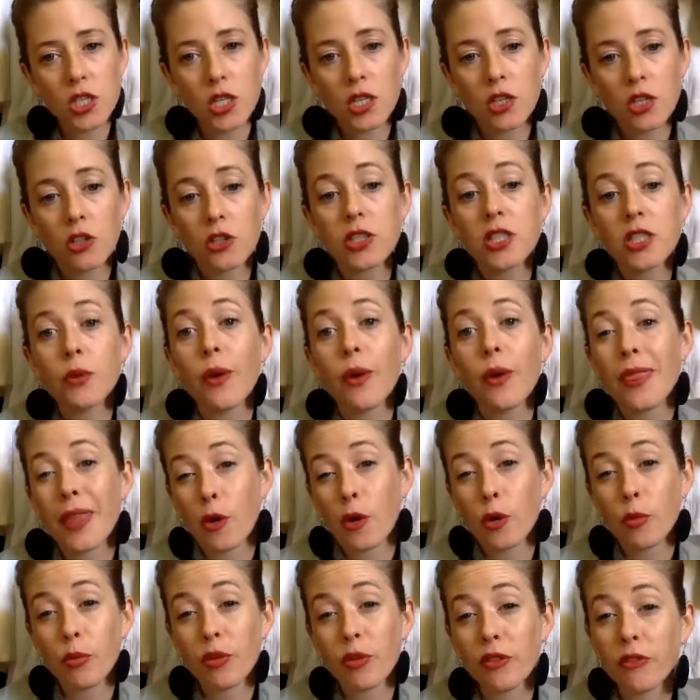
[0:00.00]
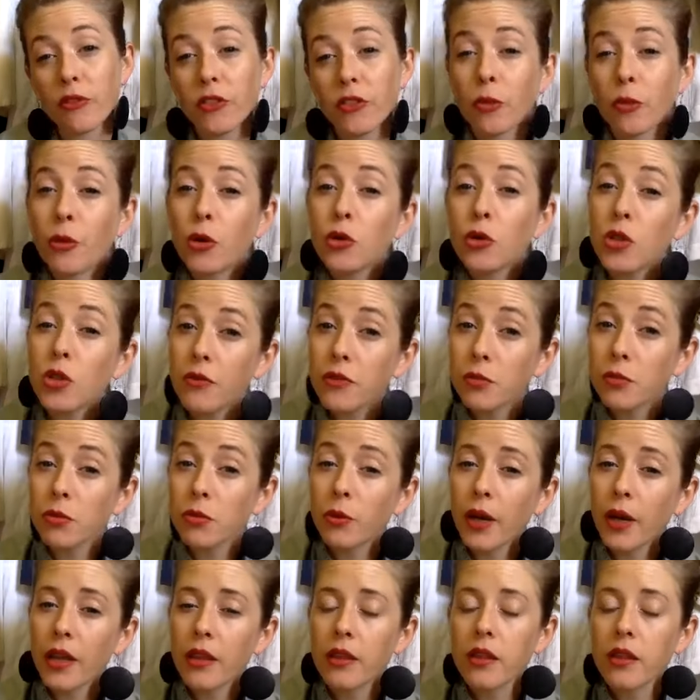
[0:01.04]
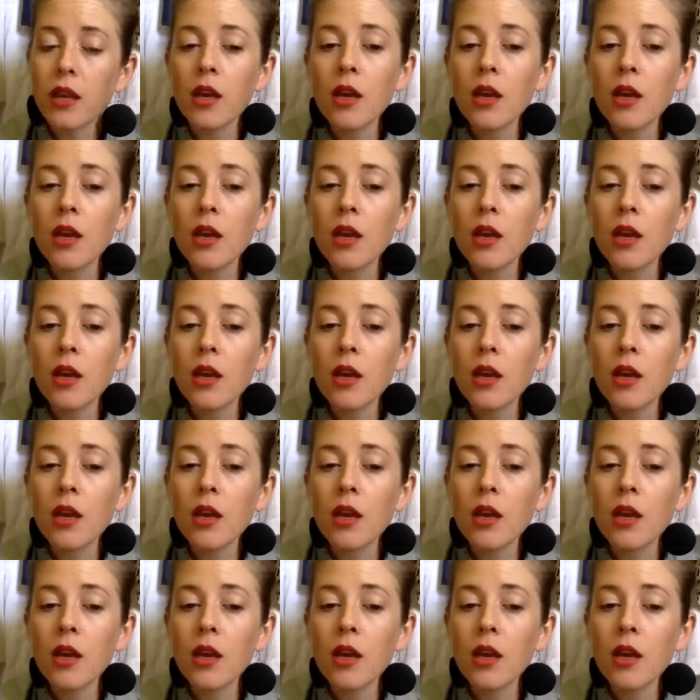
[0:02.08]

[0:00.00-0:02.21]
is or see what they would feel most comfortable with.